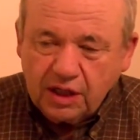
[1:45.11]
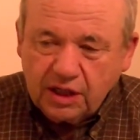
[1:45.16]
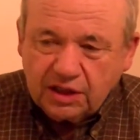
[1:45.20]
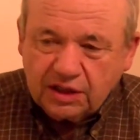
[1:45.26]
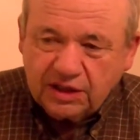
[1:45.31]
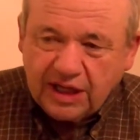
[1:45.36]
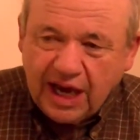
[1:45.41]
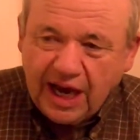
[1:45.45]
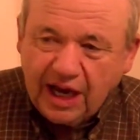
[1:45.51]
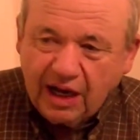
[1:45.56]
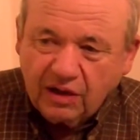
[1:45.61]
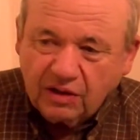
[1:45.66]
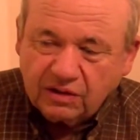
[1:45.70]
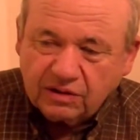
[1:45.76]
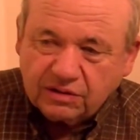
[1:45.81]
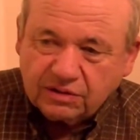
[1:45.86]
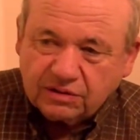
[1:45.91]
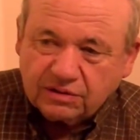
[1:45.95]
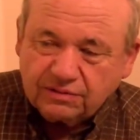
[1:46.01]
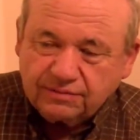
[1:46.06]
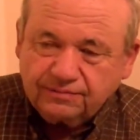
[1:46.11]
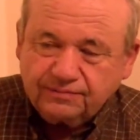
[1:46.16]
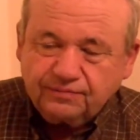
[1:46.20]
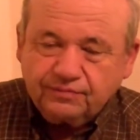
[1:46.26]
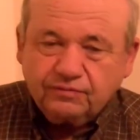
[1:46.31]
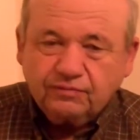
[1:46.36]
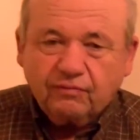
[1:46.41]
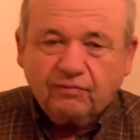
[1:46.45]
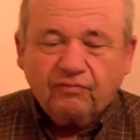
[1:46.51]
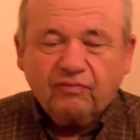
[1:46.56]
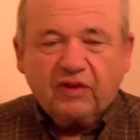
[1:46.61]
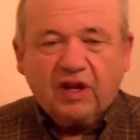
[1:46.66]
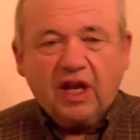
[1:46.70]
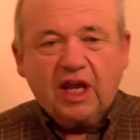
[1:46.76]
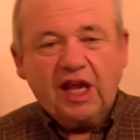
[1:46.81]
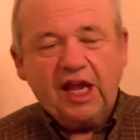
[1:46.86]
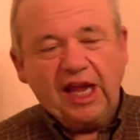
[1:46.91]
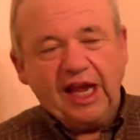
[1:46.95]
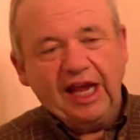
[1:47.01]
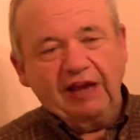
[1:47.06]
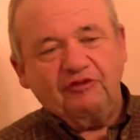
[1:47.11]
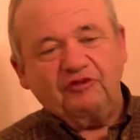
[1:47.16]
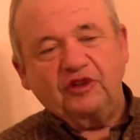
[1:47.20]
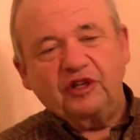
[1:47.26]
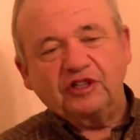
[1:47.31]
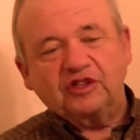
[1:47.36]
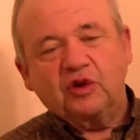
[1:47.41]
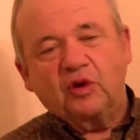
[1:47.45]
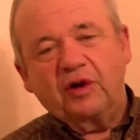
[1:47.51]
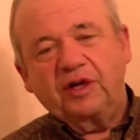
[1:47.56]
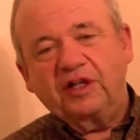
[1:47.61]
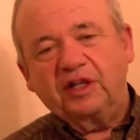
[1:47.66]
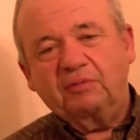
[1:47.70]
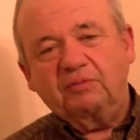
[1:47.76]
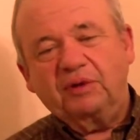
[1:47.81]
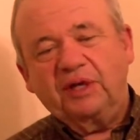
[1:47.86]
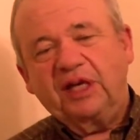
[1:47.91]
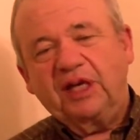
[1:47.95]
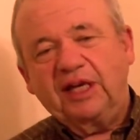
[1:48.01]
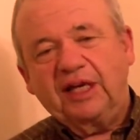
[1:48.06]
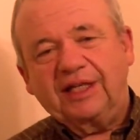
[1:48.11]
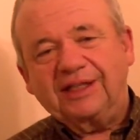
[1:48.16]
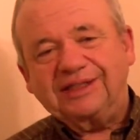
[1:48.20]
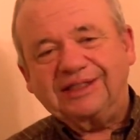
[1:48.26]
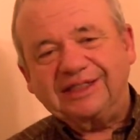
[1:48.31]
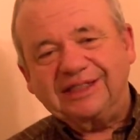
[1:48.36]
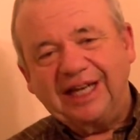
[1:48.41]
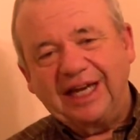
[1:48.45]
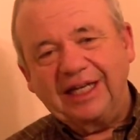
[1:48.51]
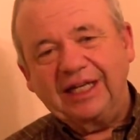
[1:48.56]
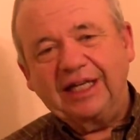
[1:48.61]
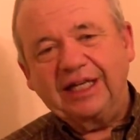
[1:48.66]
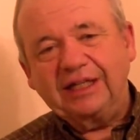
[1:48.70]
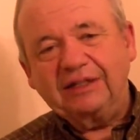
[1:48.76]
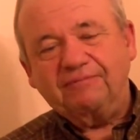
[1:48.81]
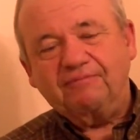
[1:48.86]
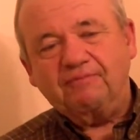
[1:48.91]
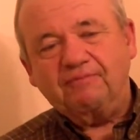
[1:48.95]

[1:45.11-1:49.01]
Now, if there's going to be a Senate